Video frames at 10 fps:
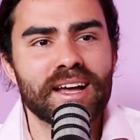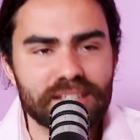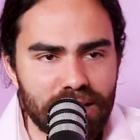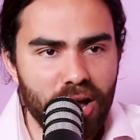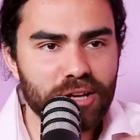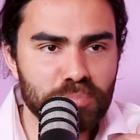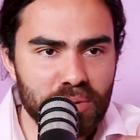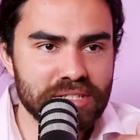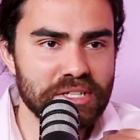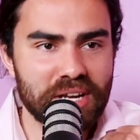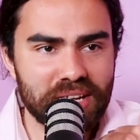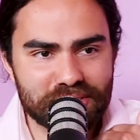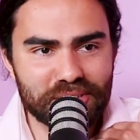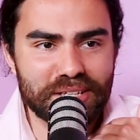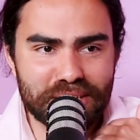The last prisoner
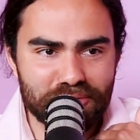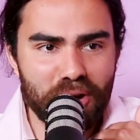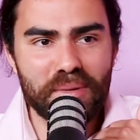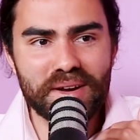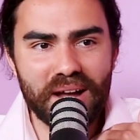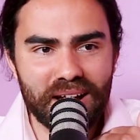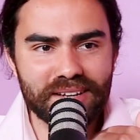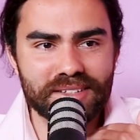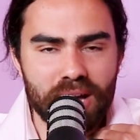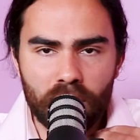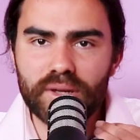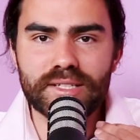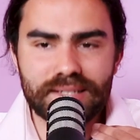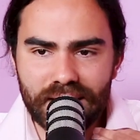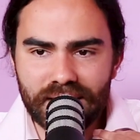to leave Robben Island
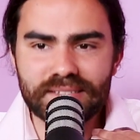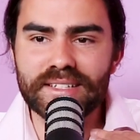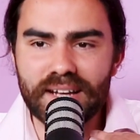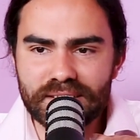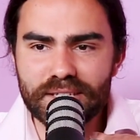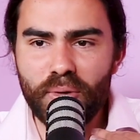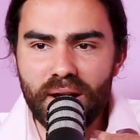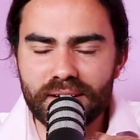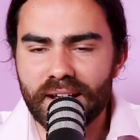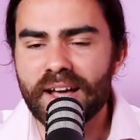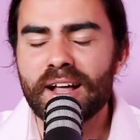was in 1991.